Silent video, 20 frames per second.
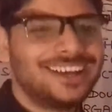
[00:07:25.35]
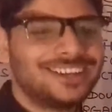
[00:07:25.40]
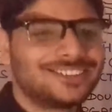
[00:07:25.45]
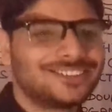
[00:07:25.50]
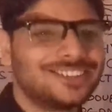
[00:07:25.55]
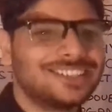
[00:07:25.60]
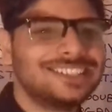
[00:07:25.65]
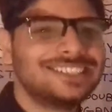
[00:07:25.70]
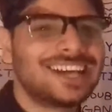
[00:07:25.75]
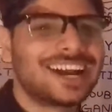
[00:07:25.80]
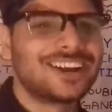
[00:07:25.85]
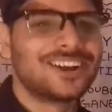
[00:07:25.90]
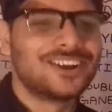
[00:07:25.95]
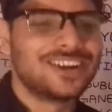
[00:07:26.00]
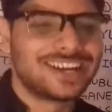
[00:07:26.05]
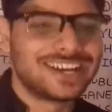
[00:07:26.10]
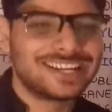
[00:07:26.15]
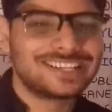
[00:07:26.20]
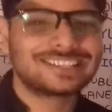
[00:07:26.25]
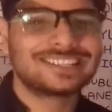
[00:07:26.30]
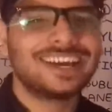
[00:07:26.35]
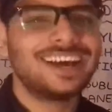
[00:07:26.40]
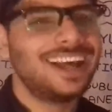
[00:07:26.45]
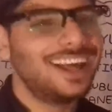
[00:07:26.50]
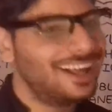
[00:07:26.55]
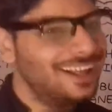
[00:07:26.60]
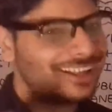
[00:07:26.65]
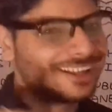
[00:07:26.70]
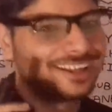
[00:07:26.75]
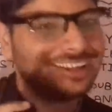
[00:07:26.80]
So these are known as
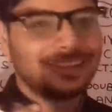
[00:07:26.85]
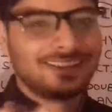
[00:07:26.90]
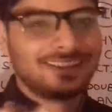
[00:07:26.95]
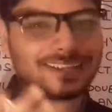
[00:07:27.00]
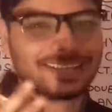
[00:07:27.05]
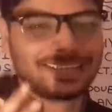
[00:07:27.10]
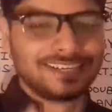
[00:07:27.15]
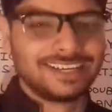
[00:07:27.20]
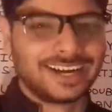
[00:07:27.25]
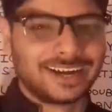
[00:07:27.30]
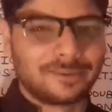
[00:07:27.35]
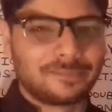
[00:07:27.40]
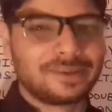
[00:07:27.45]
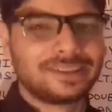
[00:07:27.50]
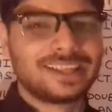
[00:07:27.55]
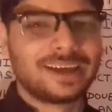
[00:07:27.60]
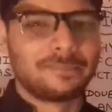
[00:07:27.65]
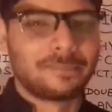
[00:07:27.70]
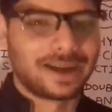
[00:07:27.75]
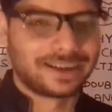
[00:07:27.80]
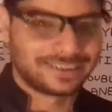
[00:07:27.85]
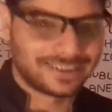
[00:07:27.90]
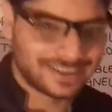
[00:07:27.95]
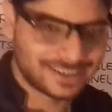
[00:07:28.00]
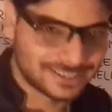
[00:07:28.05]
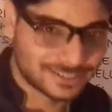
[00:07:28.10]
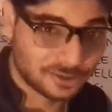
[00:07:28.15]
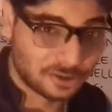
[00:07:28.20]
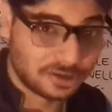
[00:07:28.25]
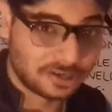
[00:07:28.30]
the here with the
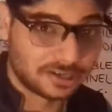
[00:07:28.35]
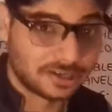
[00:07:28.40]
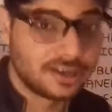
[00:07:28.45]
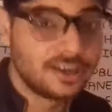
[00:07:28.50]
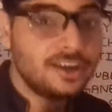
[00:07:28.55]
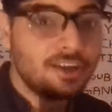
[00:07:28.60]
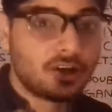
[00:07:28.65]
matrix only.